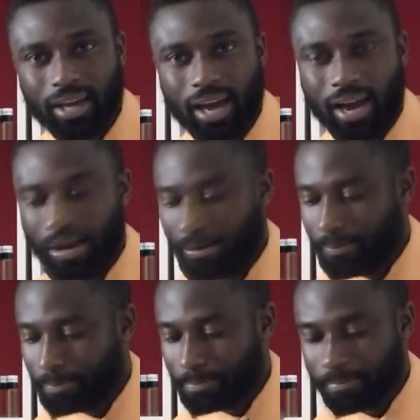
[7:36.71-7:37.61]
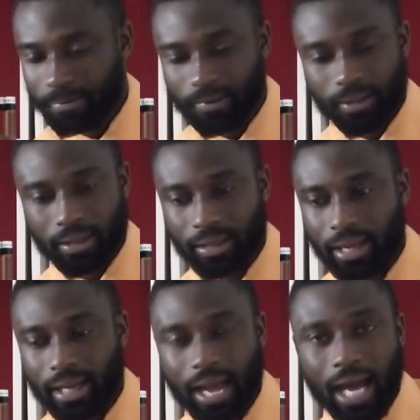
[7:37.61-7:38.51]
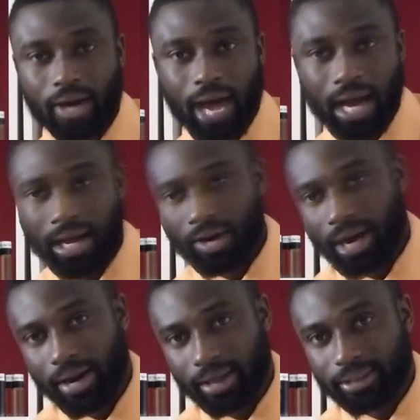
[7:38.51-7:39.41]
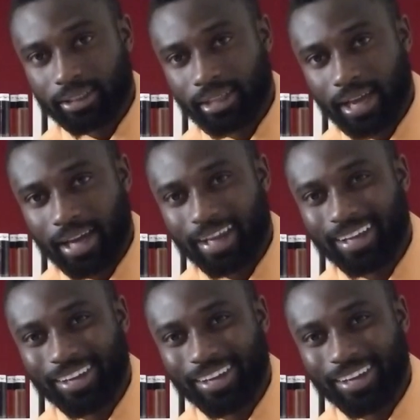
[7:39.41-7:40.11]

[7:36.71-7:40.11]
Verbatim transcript: Um, like I, I can guarantee that.